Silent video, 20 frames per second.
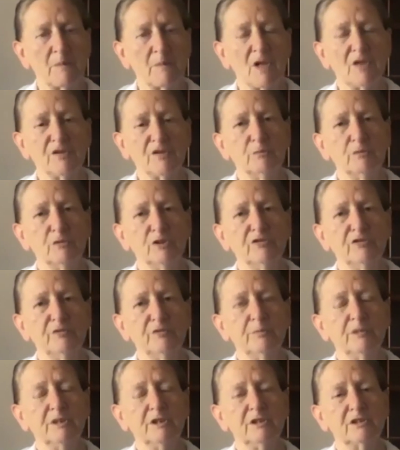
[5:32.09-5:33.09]

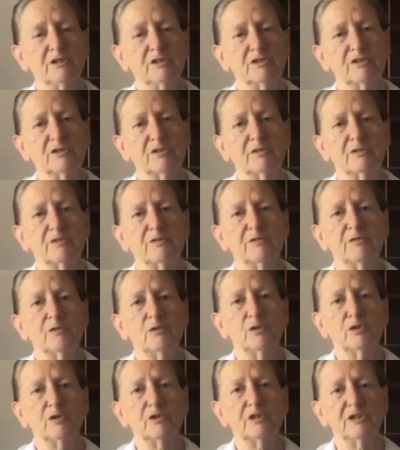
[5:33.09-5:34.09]
movement
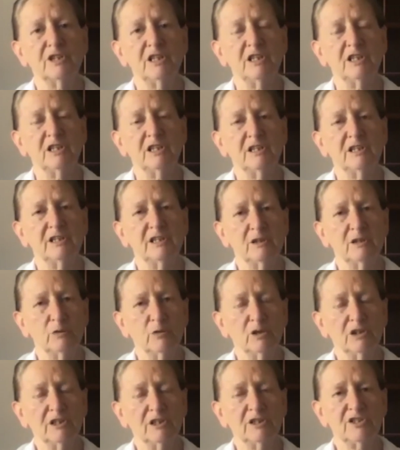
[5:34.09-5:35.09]
for
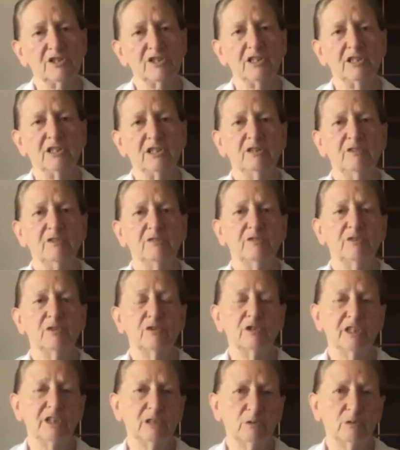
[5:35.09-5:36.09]
equality, for
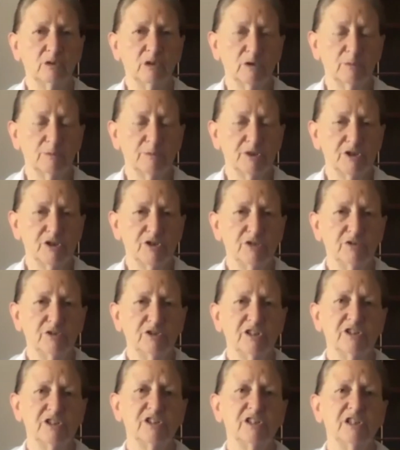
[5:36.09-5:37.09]
equal
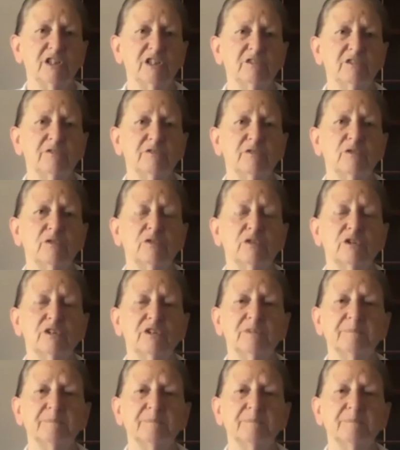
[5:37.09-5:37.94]
opportunity, for